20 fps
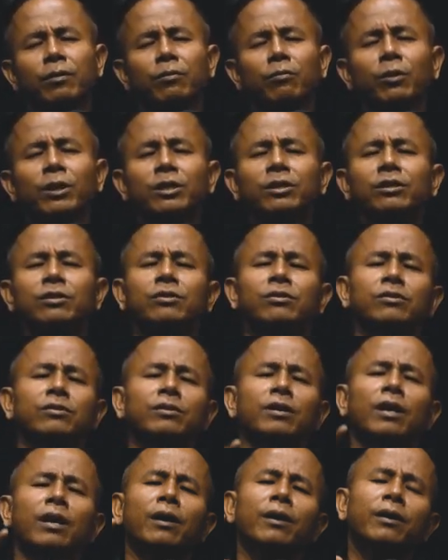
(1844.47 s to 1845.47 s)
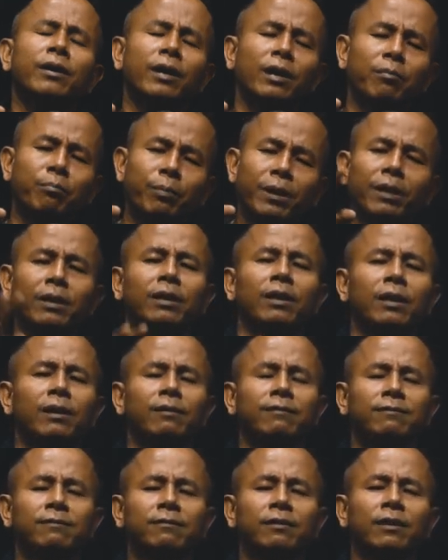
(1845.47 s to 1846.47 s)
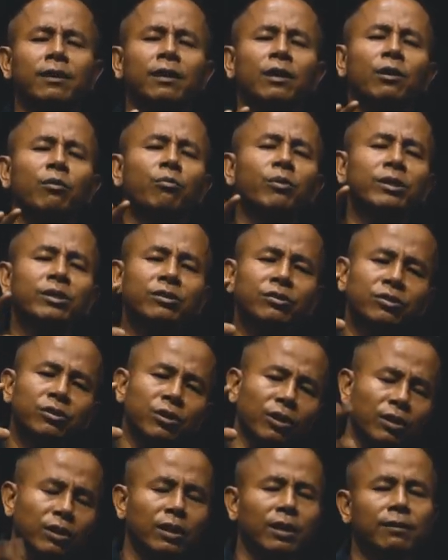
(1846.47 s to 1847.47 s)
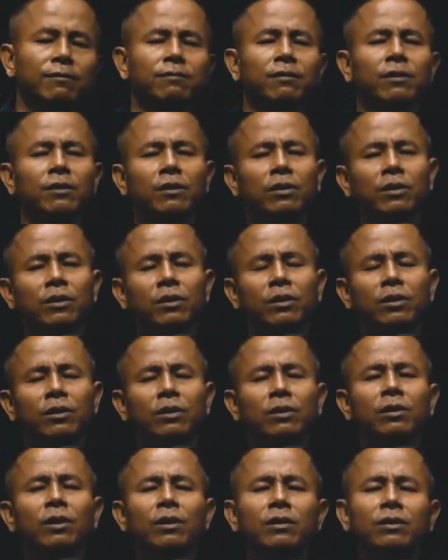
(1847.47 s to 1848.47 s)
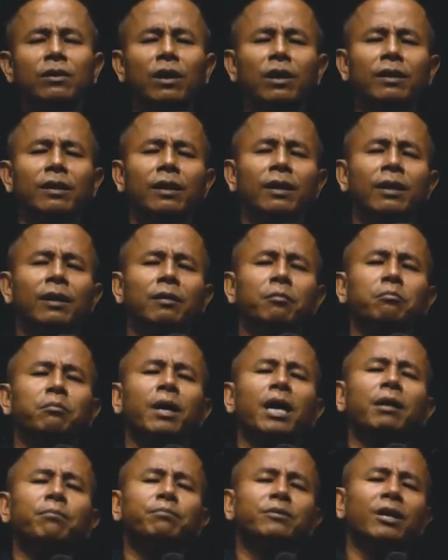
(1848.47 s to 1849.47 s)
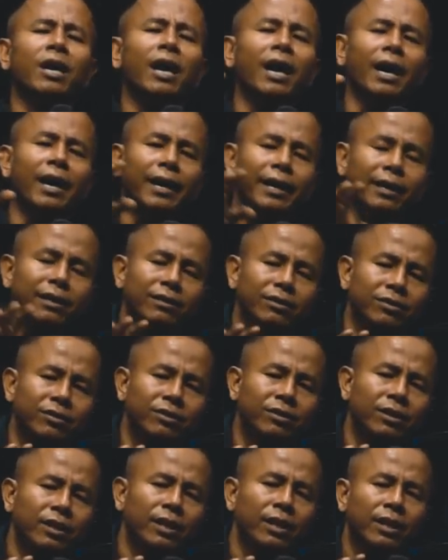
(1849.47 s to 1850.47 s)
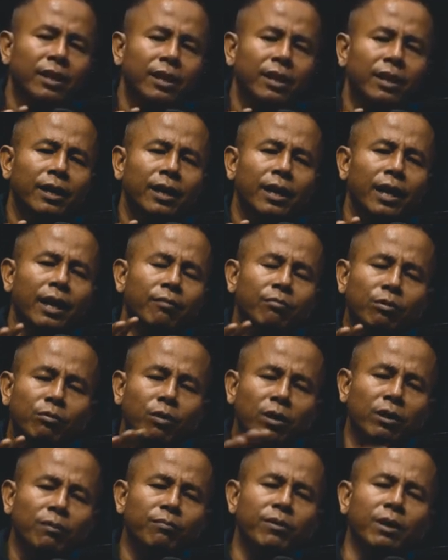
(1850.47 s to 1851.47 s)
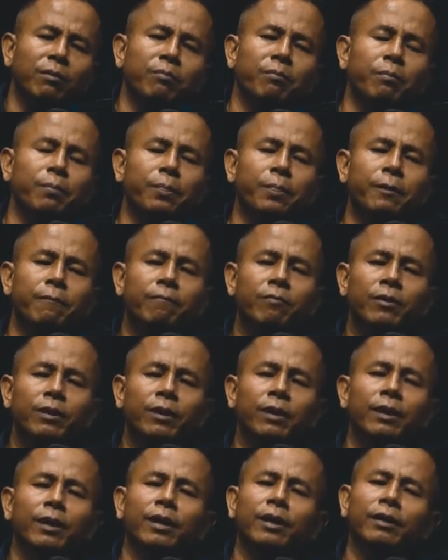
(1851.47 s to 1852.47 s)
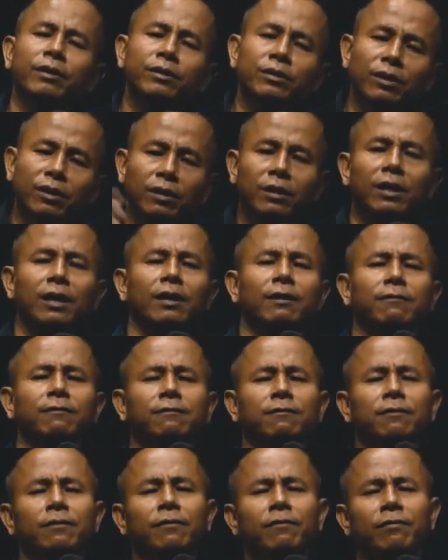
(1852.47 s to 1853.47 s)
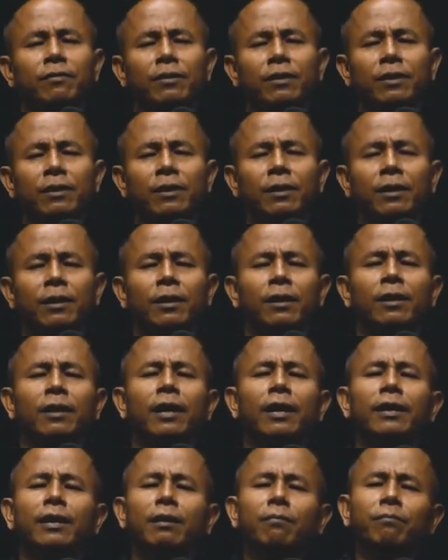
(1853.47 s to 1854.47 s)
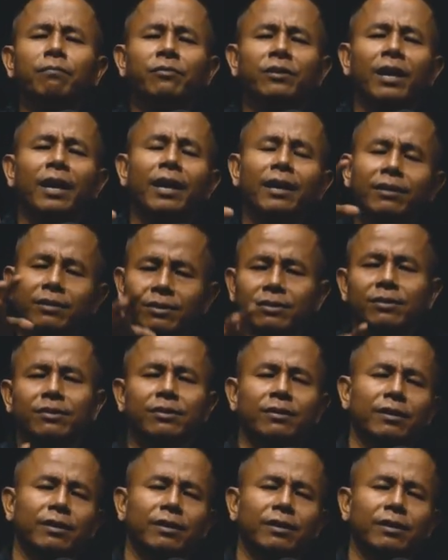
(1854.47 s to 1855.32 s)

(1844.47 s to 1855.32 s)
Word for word: which is agape love, which is your love. Lord God, baptize every one of them in your love. Let them taste